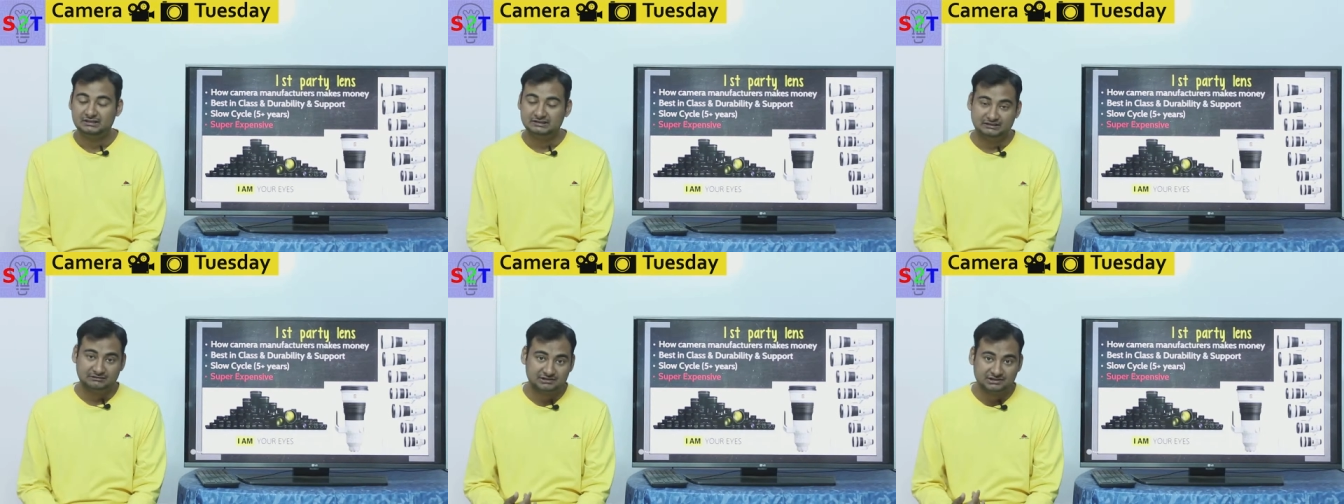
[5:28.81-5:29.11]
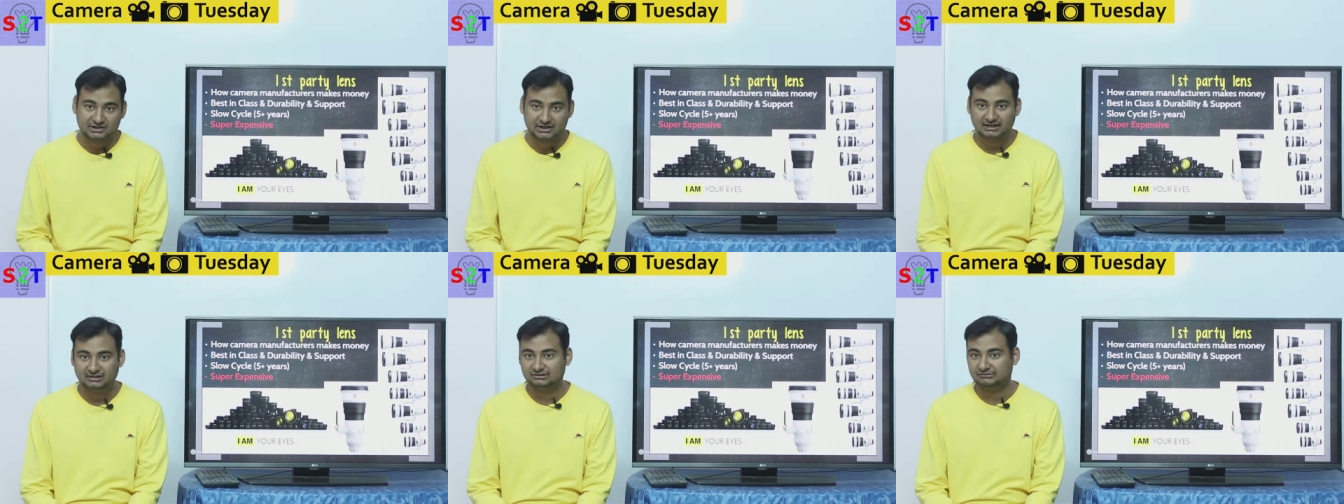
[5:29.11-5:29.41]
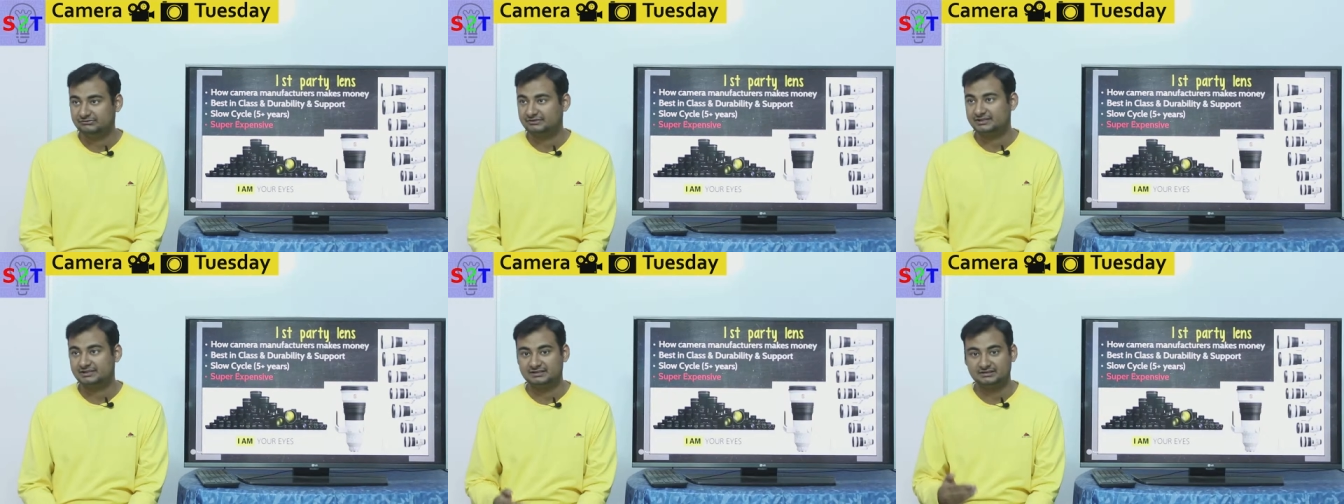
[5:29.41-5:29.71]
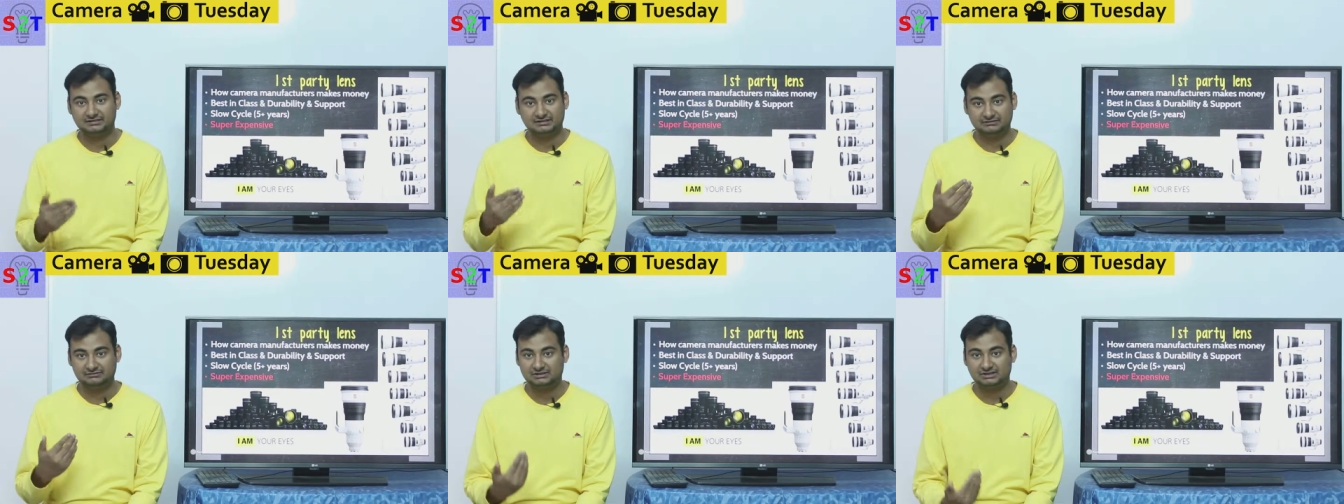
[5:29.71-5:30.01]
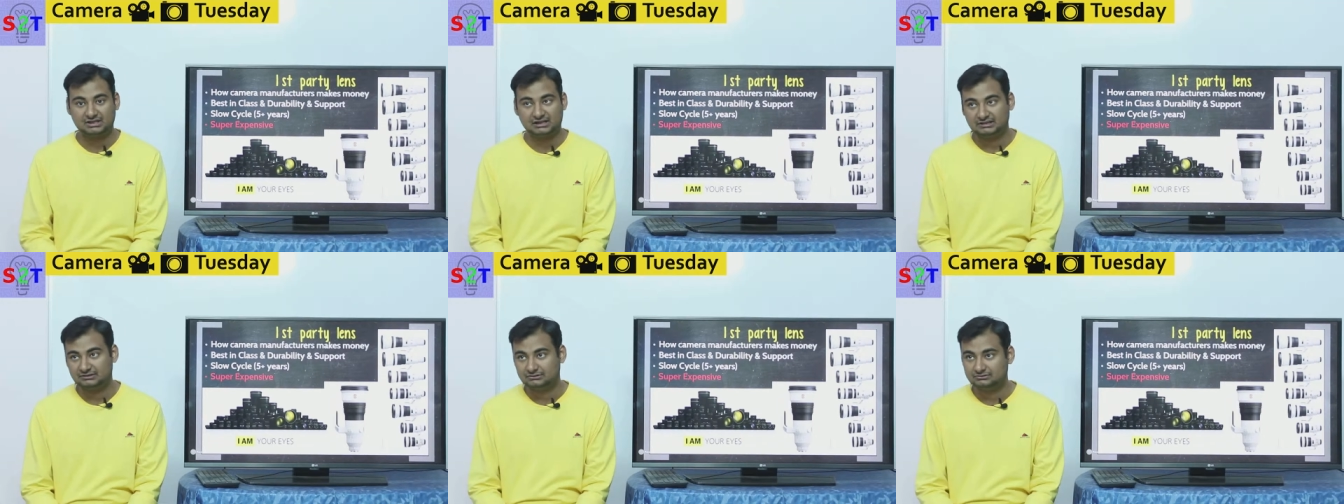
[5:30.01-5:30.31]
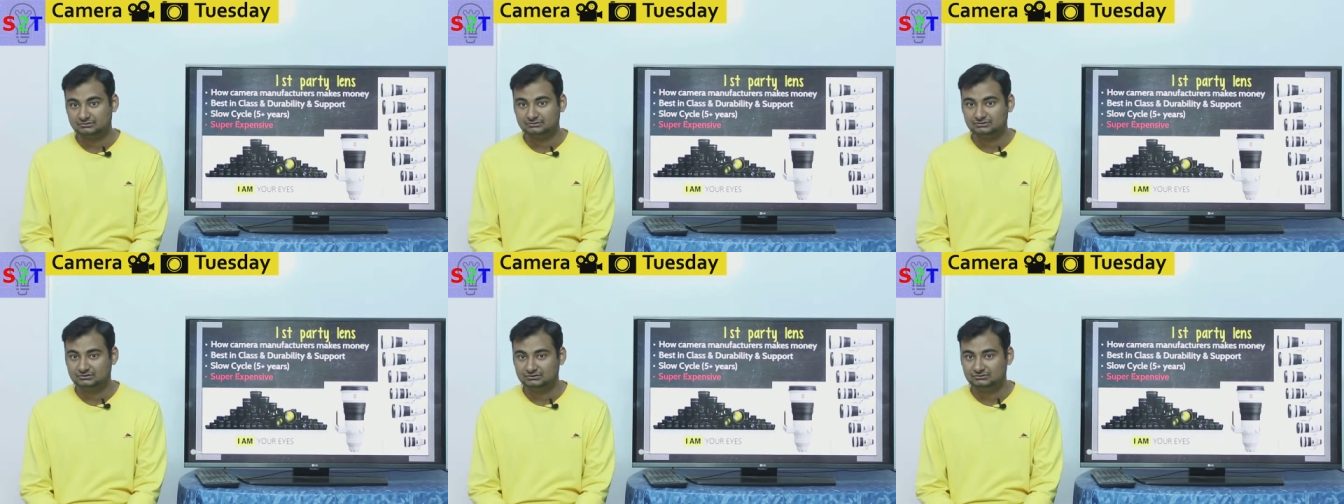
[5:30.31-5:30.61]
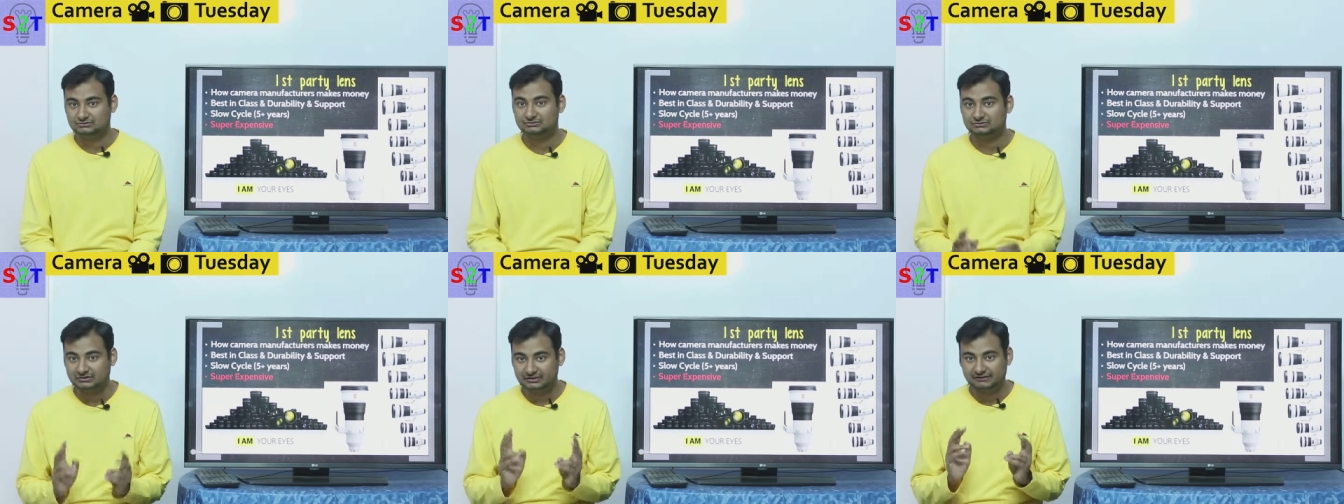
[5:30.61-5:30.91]
they will try to fix it they will try to
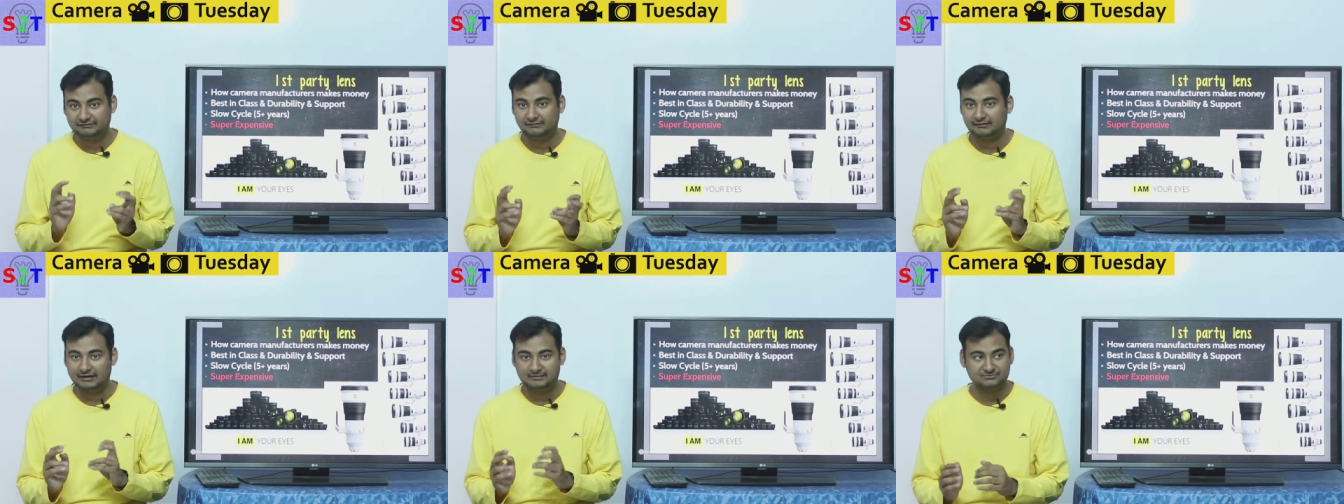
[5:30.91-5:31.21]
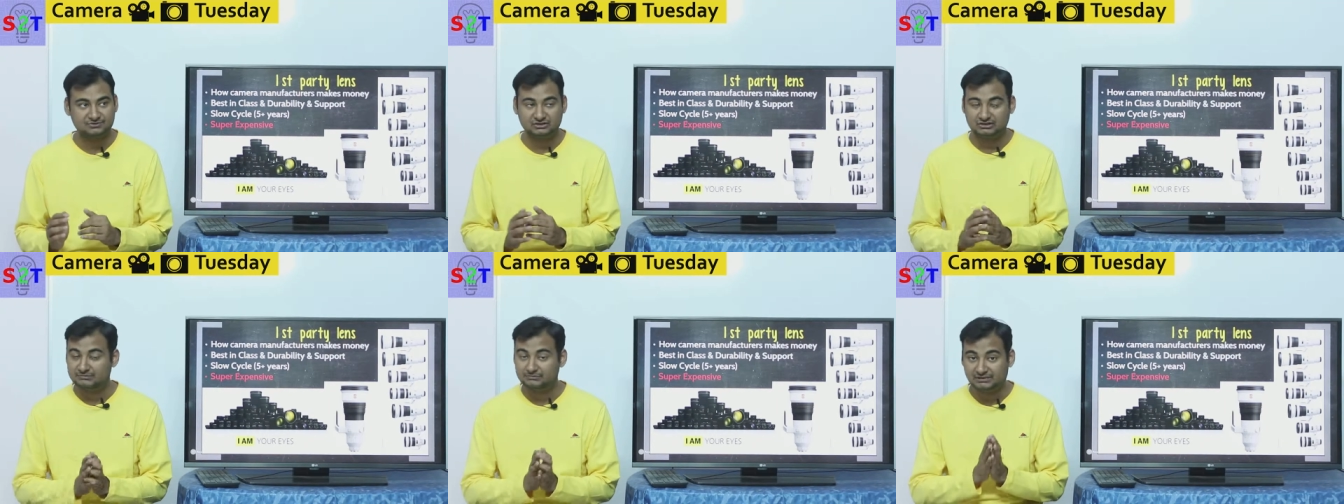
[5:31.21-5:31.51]
do revamps sorry,